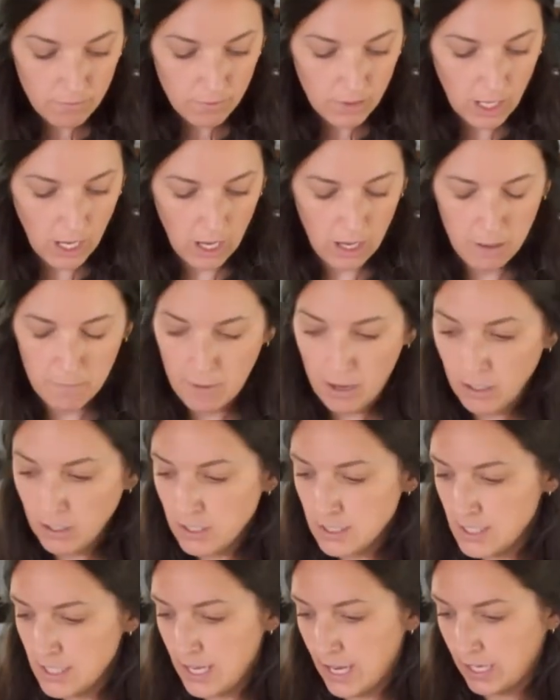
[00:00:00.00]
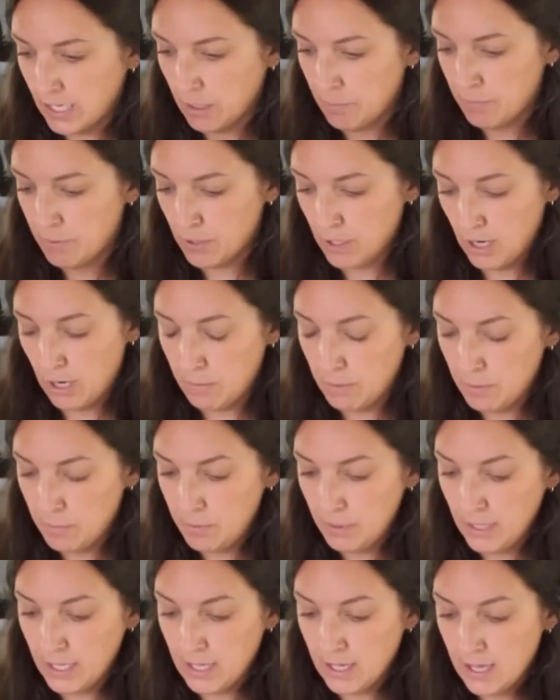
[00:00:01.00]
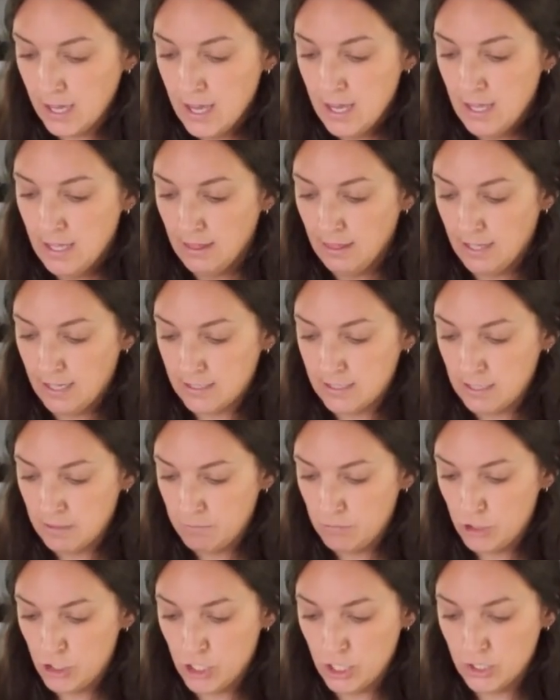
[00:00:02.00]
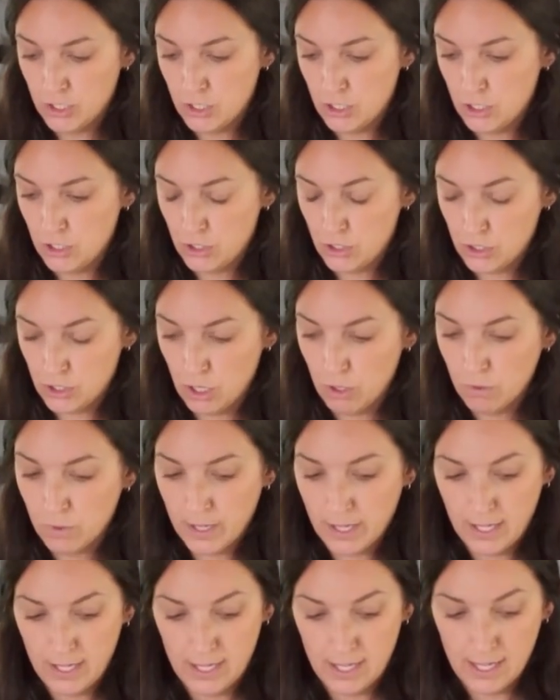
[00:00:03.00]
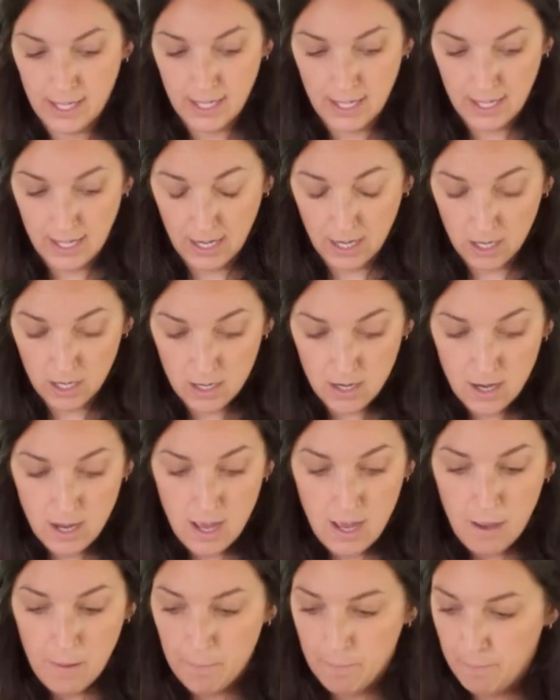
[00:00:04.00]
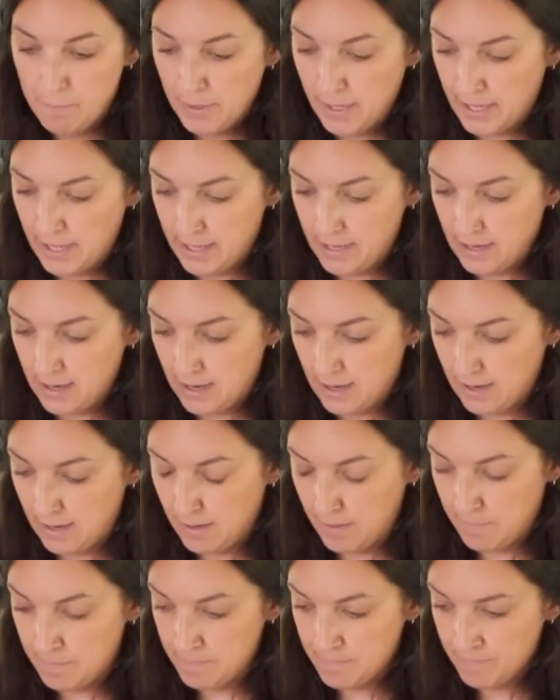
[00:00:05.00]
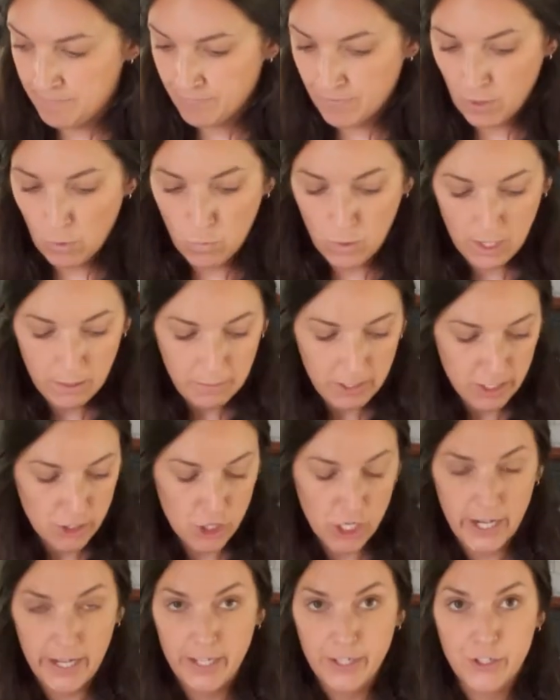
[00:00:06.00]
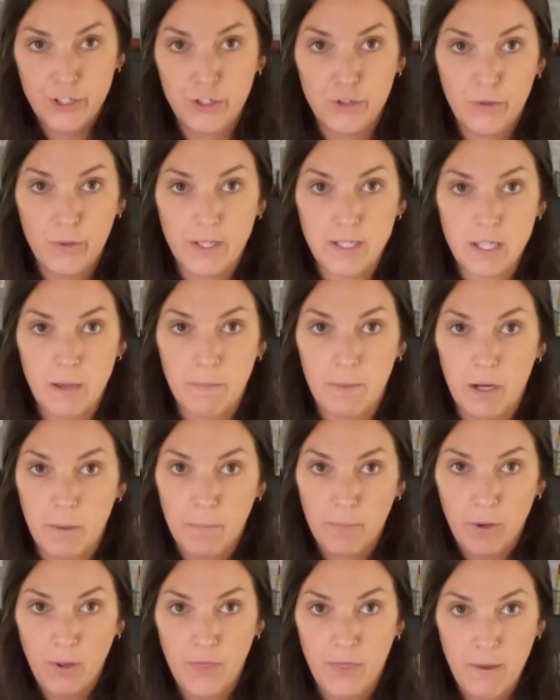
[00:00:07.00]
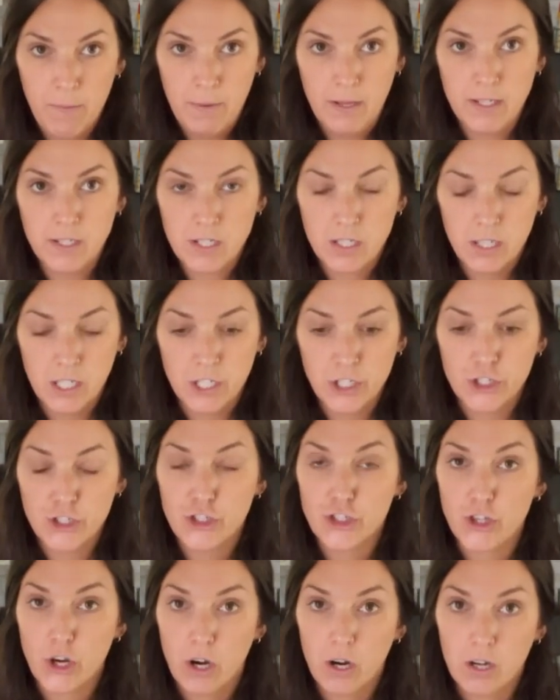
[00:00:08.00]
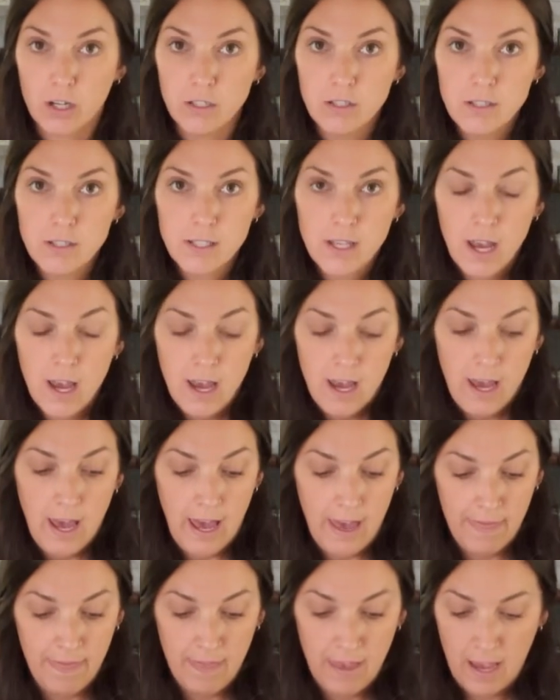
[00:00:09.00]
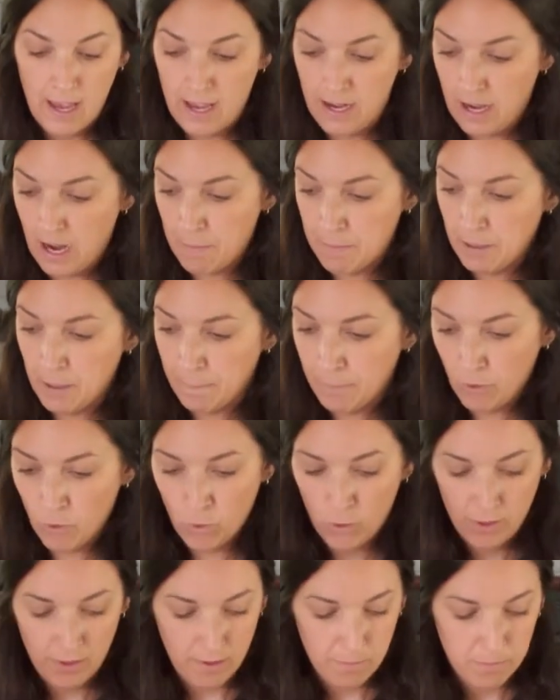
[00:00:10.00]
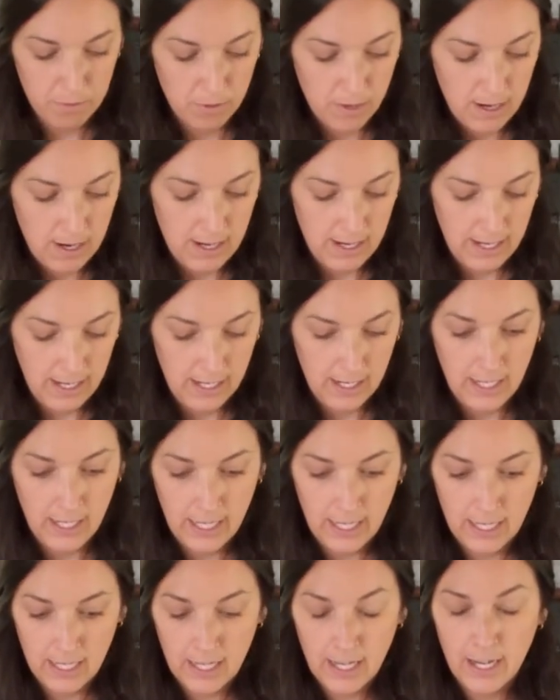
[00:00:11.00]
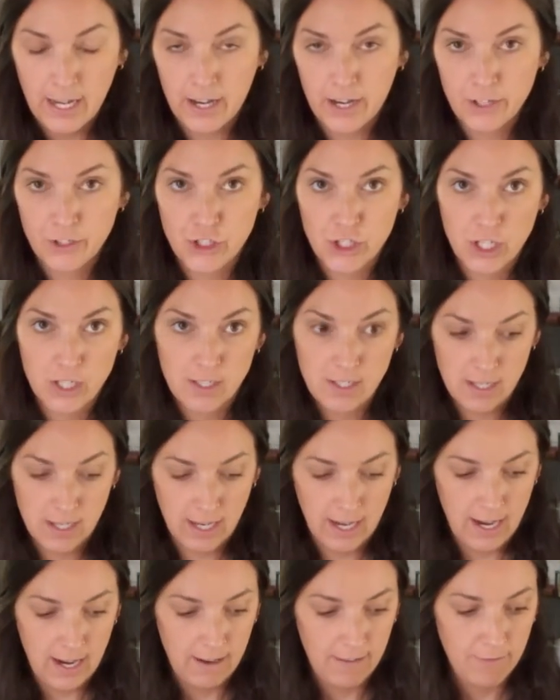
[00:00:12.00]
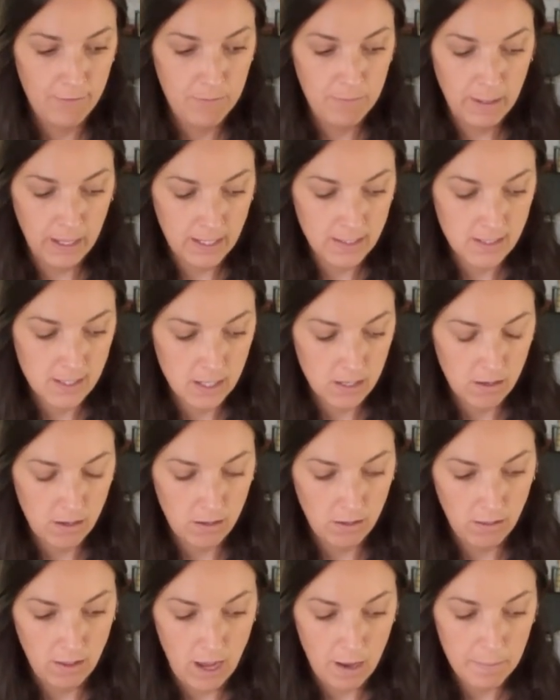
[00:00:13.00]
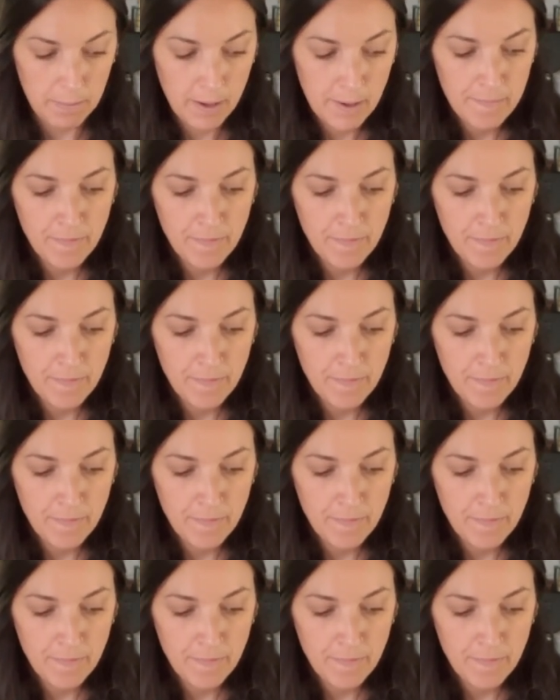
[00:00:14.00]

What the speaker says: honestly, I could probably let them just soak in here, but what I'm gonna try and do is I'm gonna put them into these jars, and then I'm gonna pour the brine in here just to kind of mix it all up.